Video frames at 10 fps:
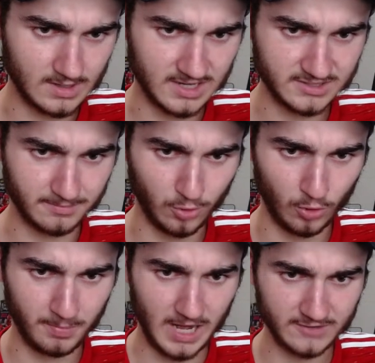A poor
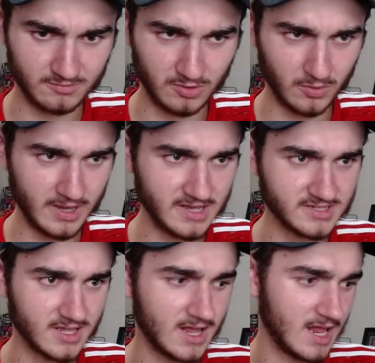pass from Luiz.
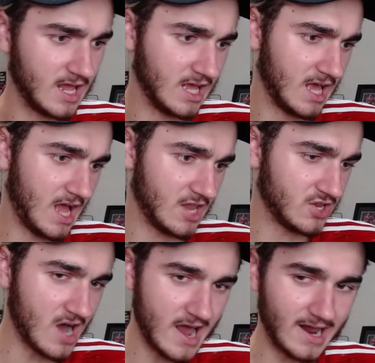And
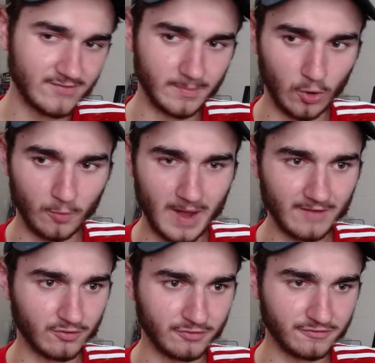United have the ball back
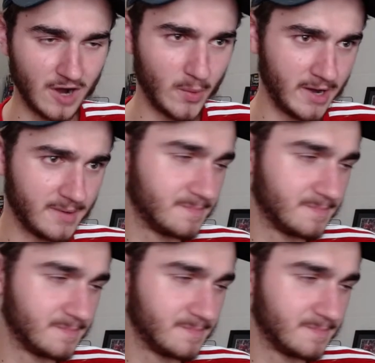for a throw-in.